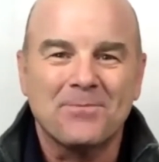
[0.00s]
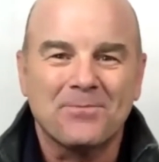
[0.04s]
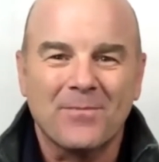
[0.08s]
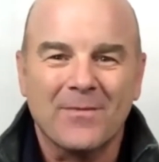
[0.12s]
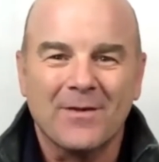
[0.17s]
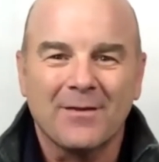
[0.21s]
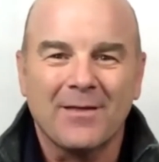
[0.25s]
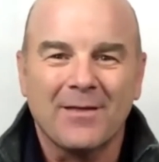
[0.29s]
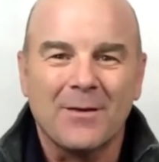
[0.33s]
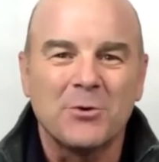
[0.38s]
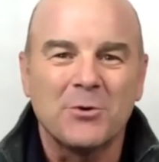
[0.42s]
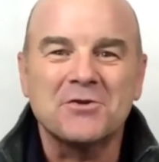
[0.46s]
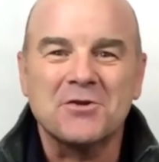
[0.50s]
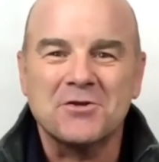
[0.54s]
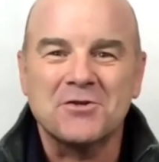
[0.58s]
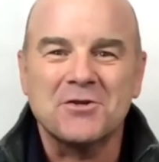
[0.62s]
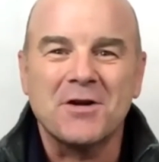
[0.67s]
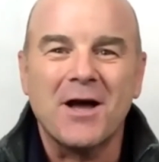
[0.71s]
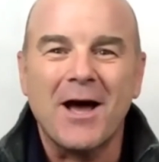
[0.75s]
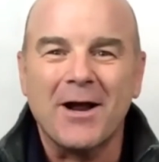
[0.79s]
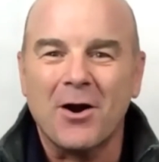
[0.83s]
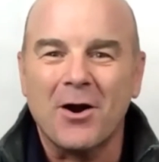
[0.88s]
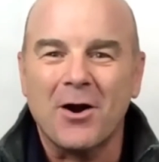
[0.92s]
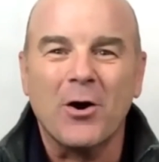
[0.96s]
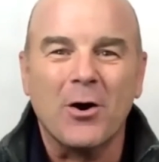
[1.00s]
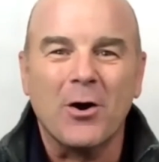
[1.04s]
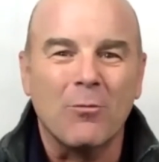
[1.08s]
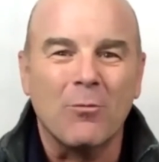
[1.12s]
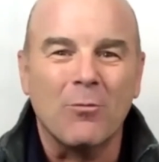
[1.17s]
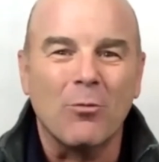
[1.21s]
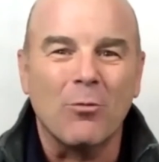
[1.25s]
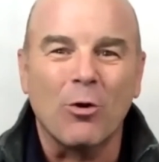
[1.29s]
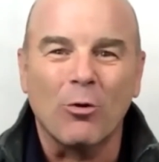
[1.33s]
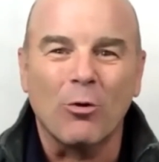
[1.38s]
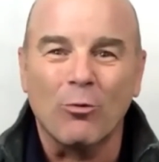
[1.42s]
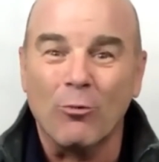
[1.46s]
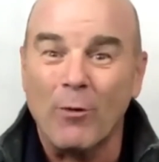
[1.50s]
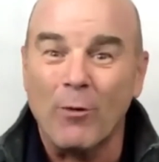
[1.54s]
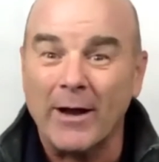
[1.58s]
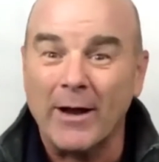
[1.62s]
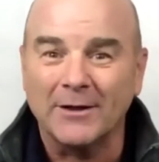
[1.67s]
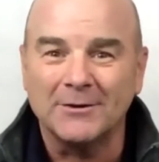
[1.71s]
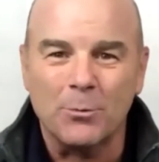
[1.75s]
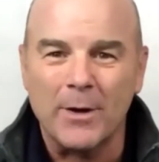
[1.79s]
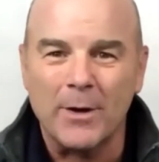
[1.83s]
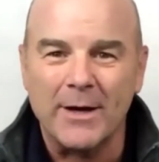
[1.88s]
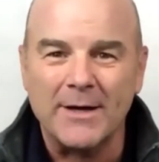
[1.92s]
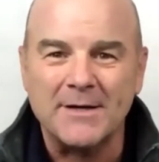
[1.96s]
booster shot on a more regular
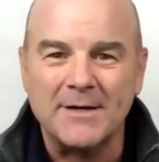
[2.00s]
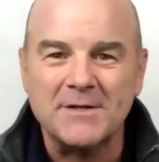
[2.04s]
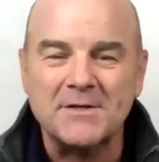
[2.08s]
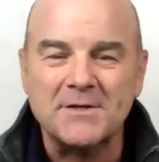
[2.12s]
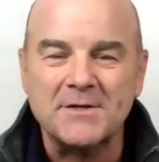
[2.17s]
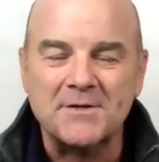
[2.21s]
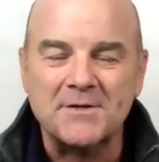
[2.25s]
basis.